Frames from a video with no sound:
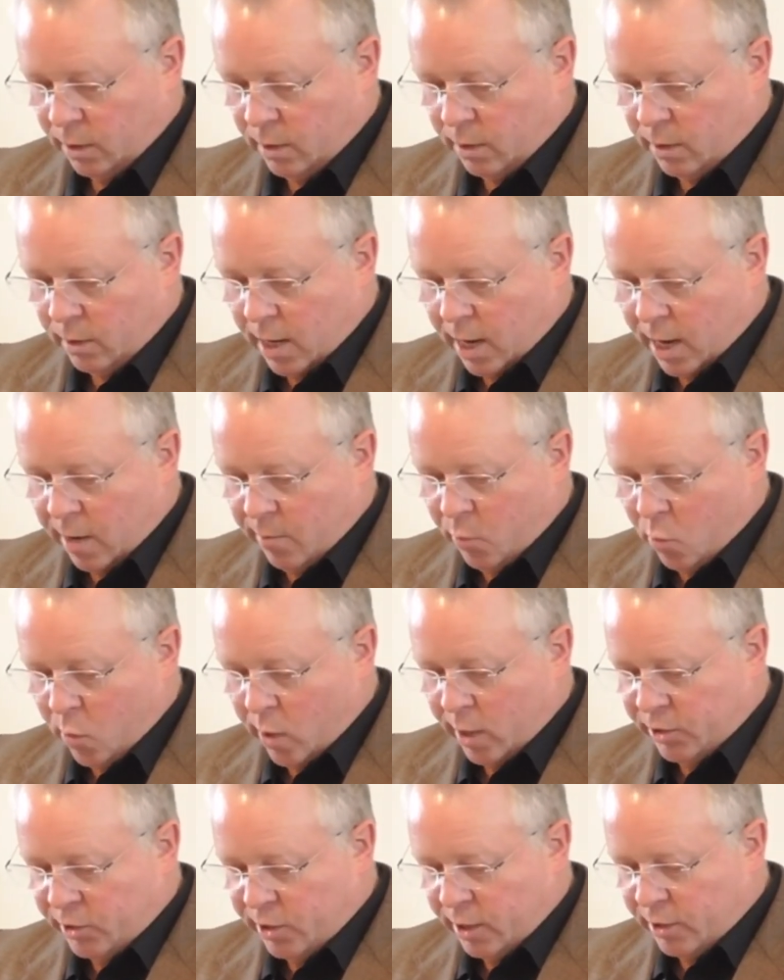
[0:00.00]

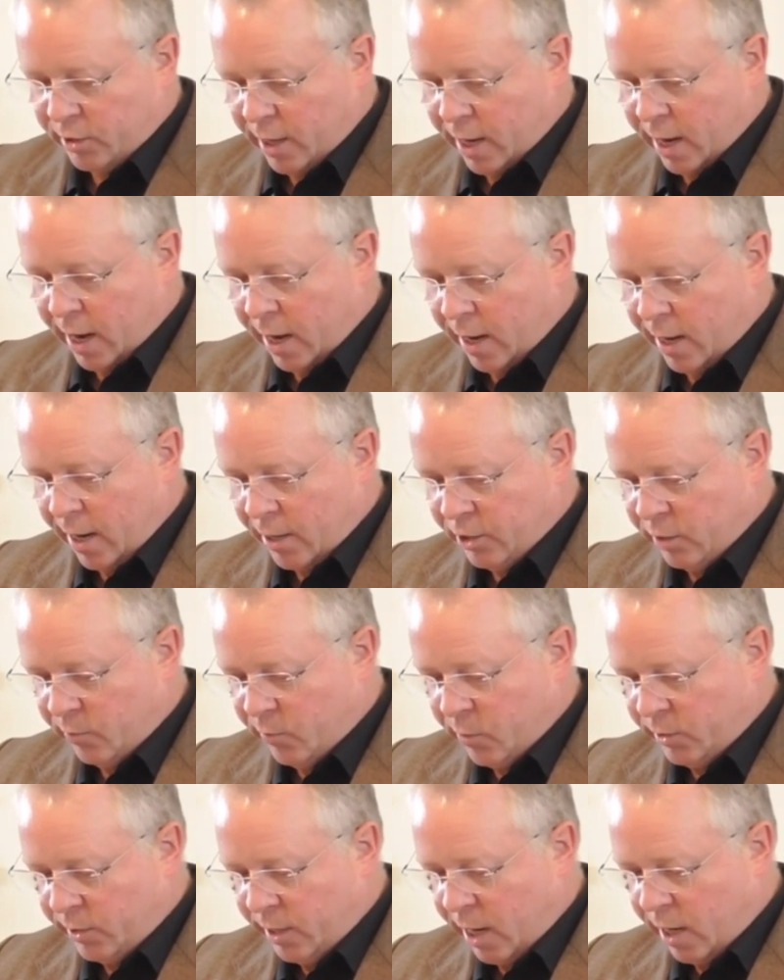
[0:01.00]
9.6A, as it
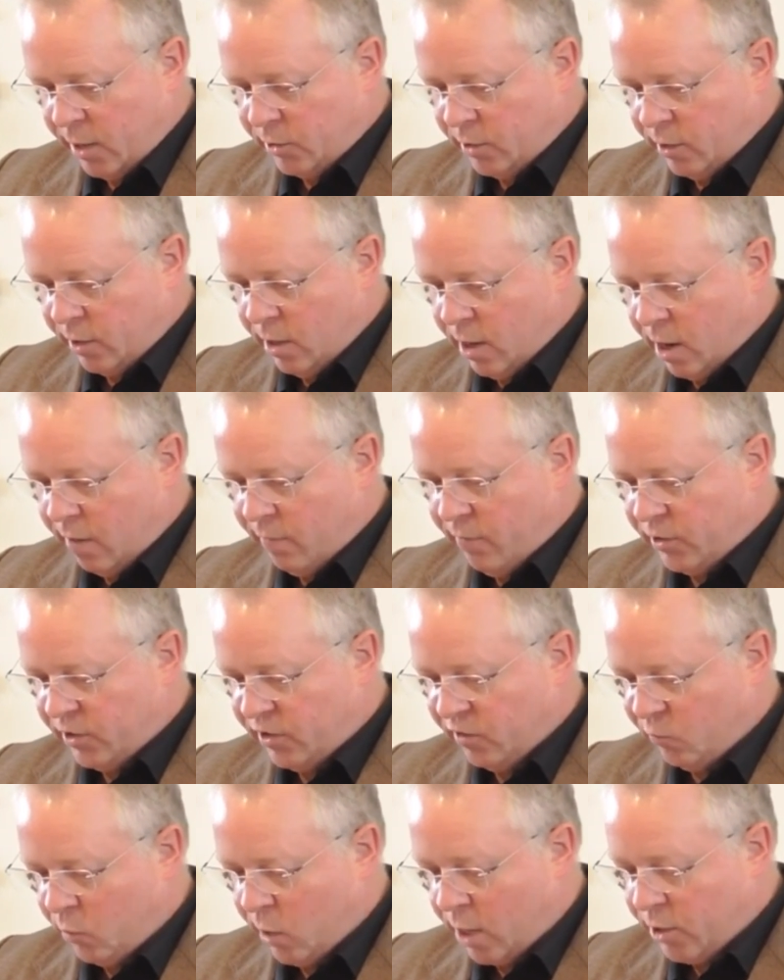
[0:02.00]
pertains to the office
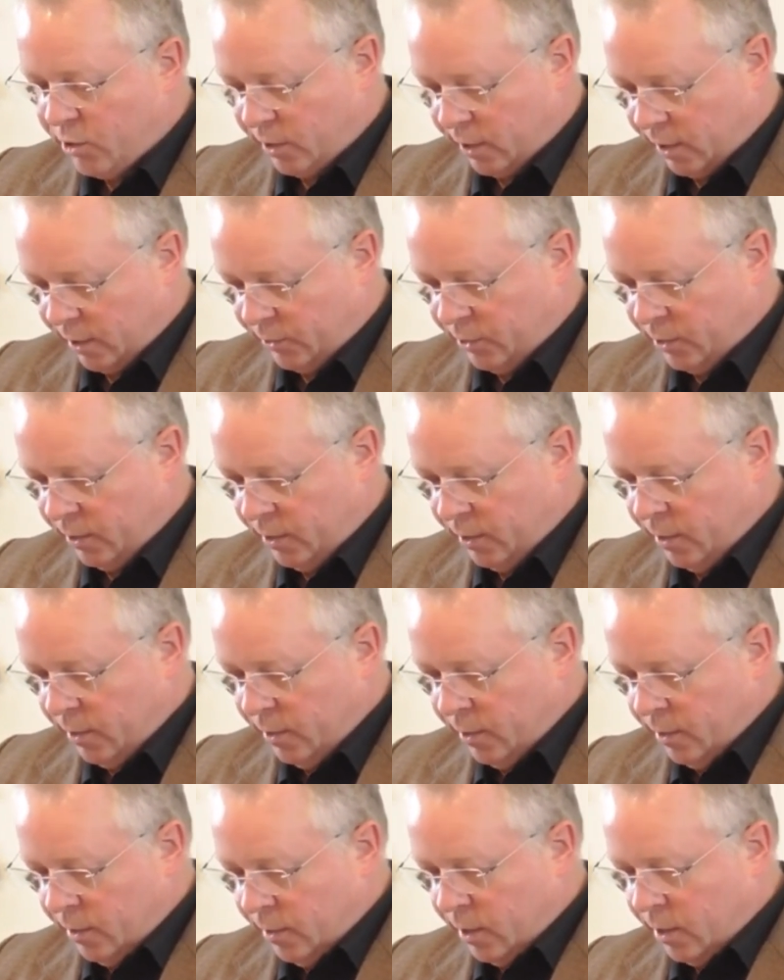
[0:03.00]
of president,
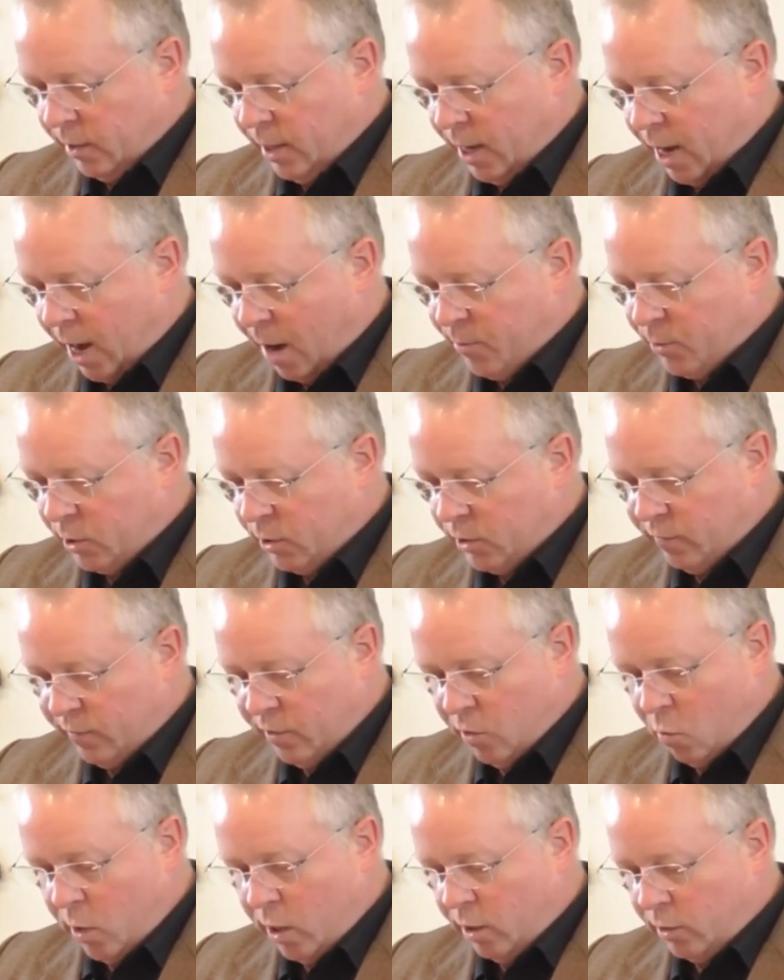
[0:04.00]
in the absence of
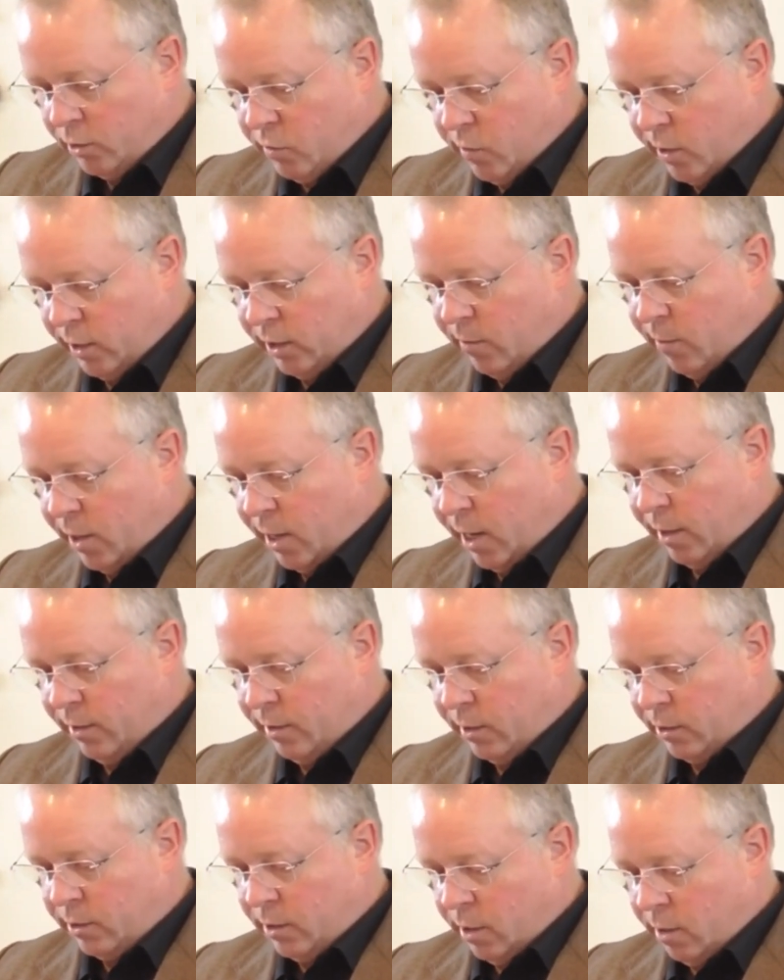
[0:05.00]
the will to eliminate
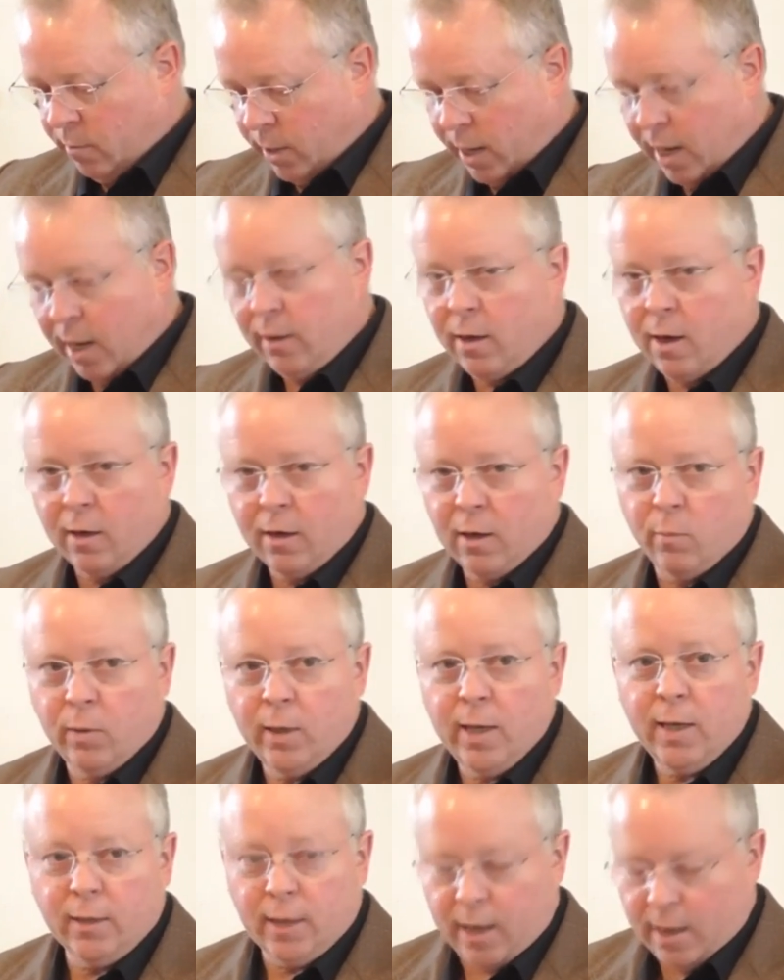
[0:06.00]
this bylaw
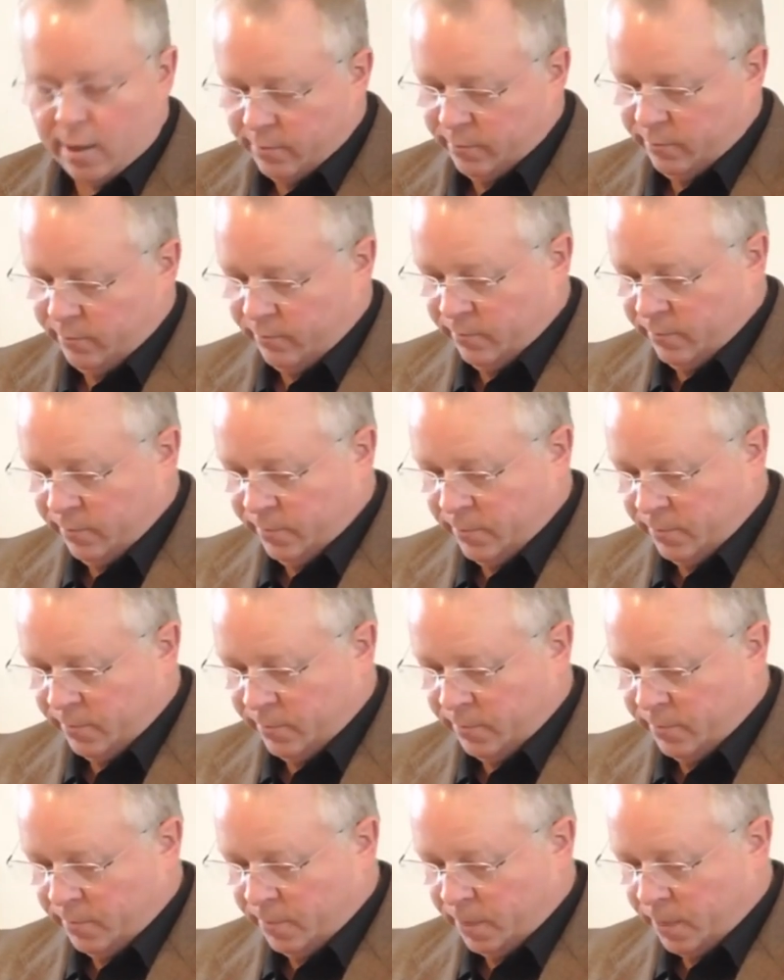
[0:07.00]
completely,
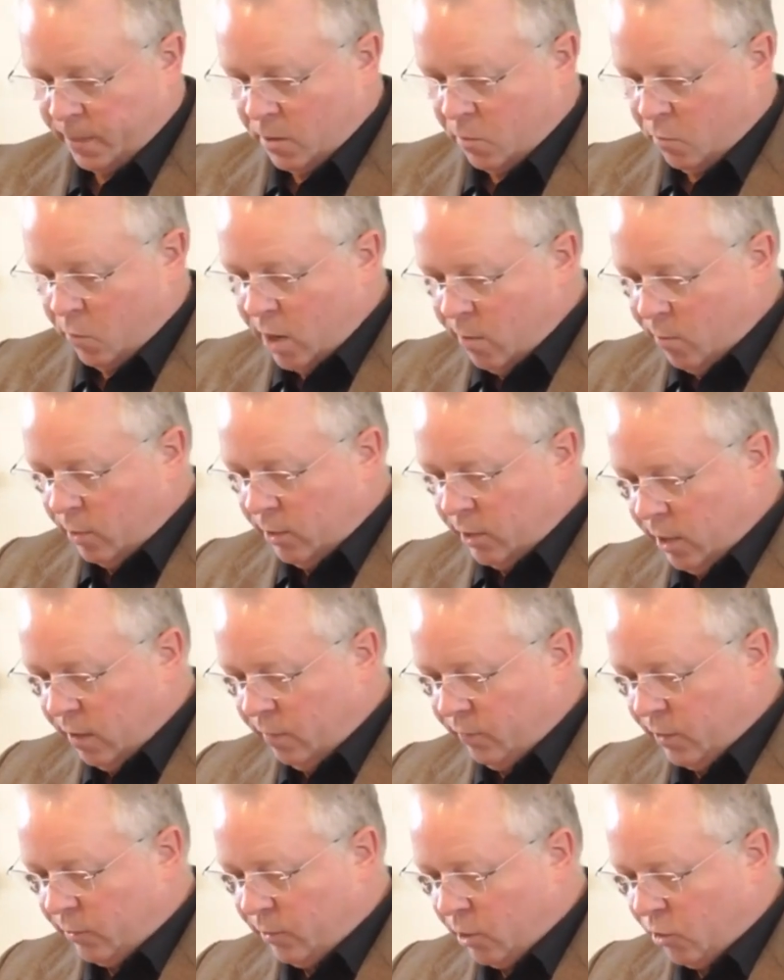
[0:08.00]
we
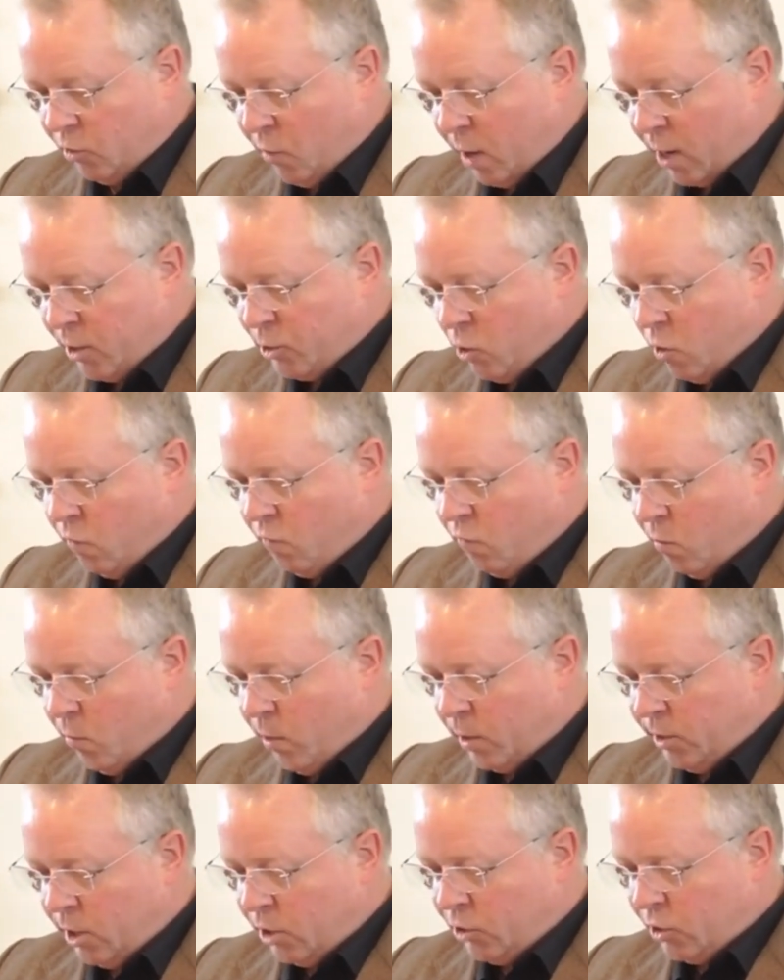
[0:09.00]
believe that the threshold for
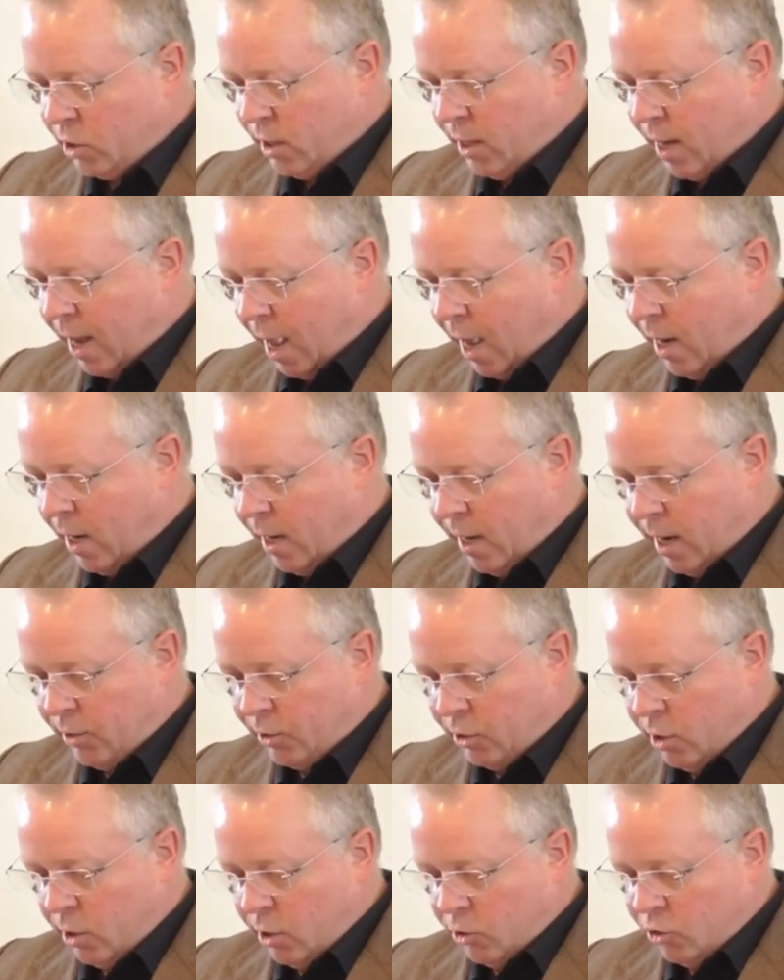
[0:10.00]
petition candidates
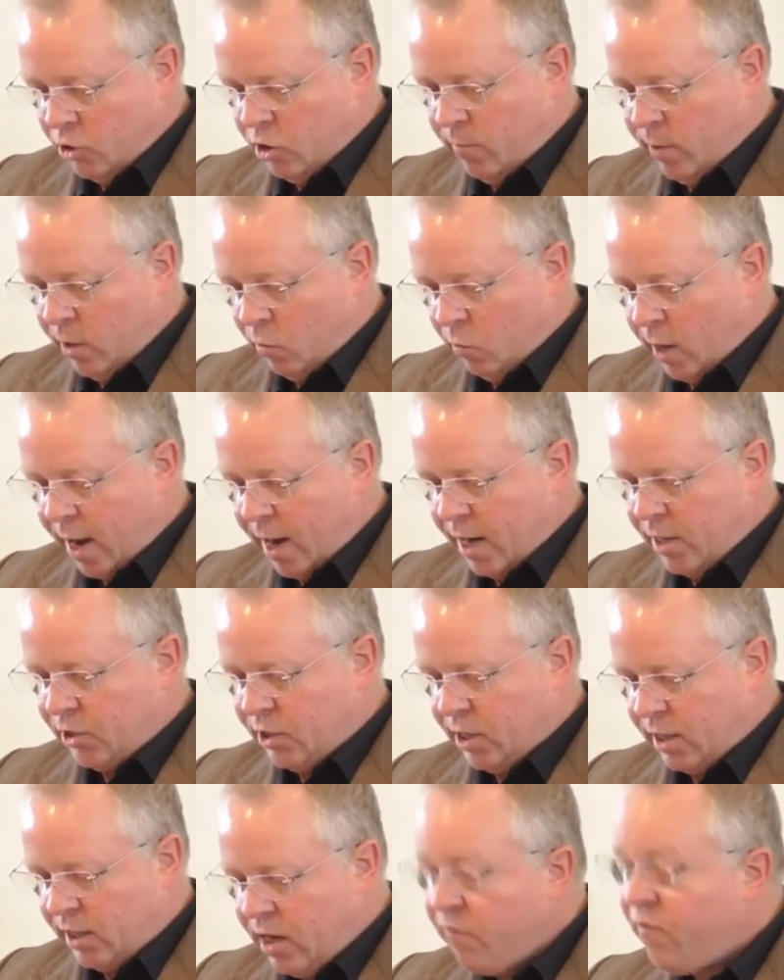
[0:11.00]
should be raised
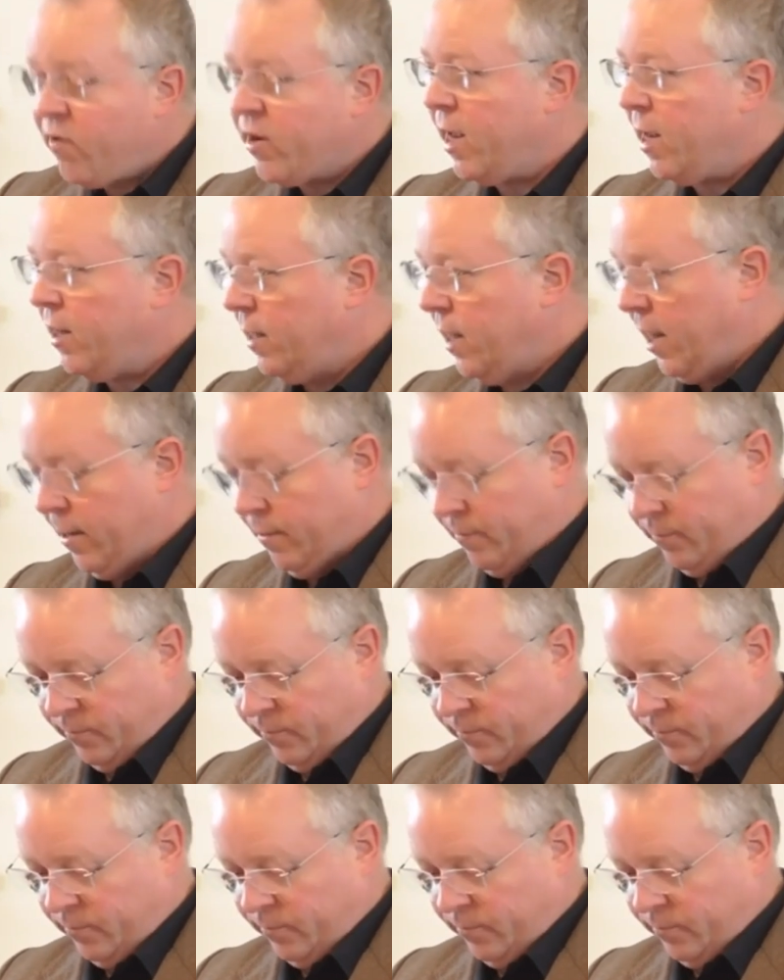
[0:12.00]
significantly